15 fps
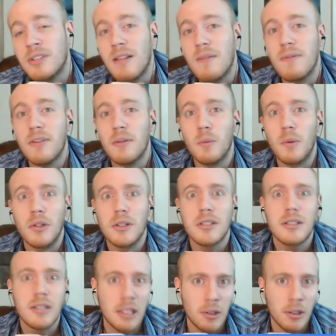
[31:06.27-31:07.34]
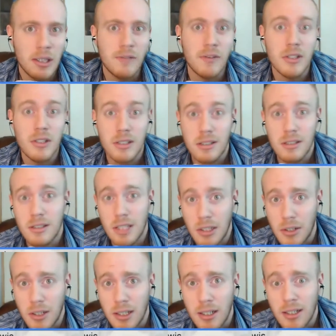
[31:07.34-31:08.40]
and the words theory versus
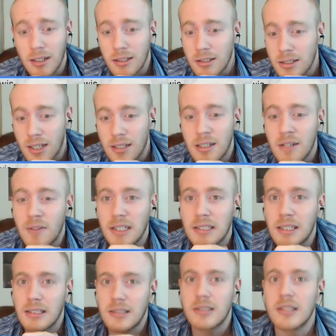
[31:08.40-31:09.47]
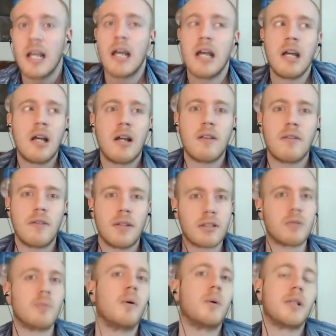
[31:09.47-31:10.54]
theory in scientific sense, this
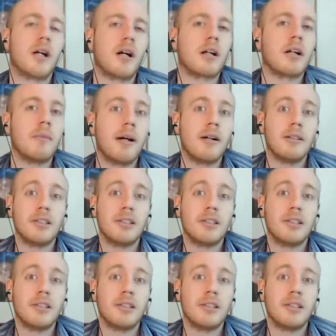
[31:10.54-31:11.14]
is what we're talking about.